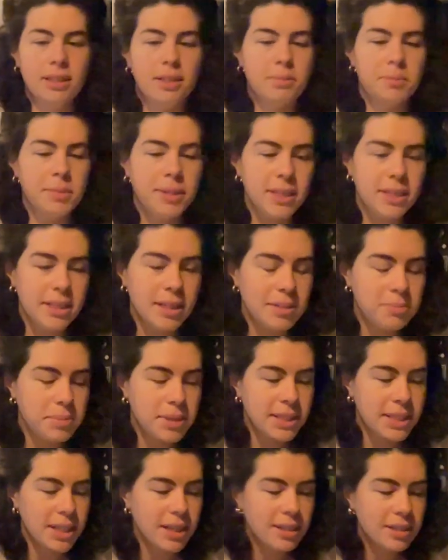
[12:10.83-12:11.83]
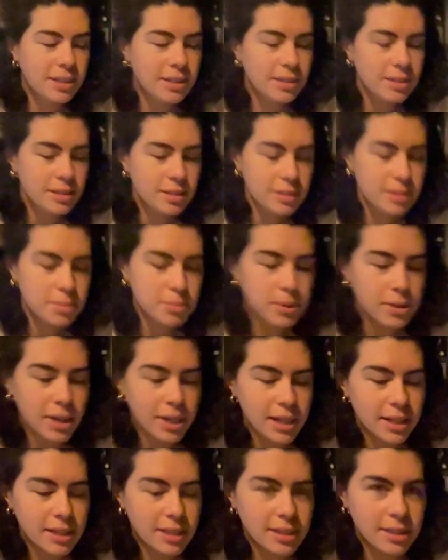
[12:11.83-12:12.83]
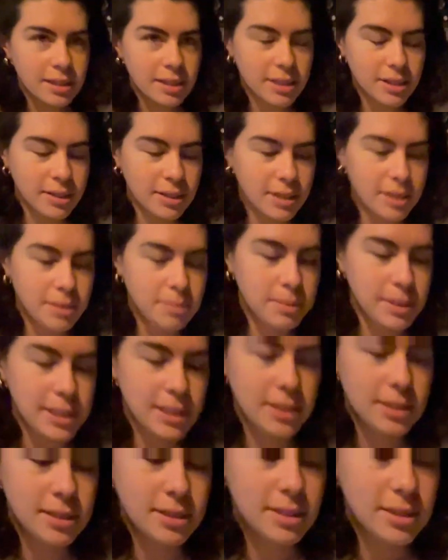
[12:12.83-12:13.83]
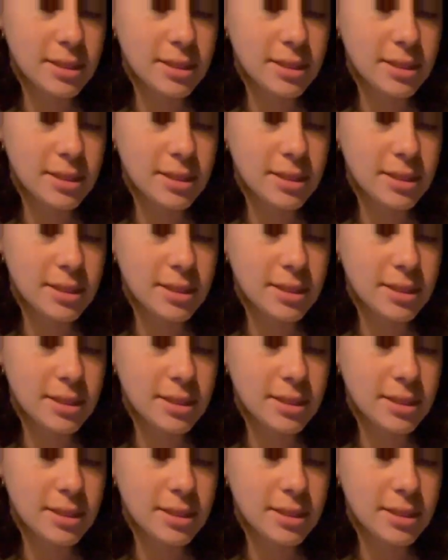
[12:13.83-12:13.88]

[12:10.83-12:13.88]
Meat and potato, bread, green beans.